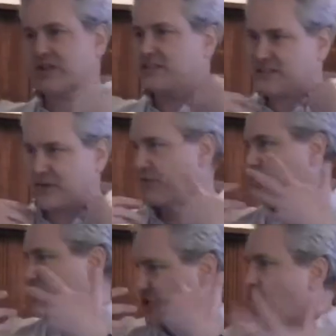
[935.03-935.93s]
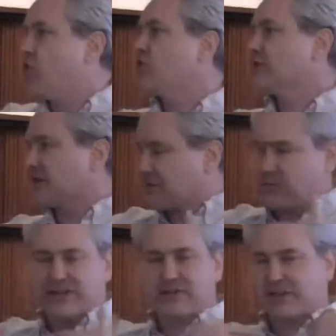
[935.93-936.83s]
and it's therefore its own, and the
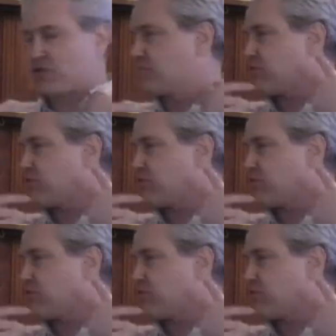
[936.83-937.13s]
intellectual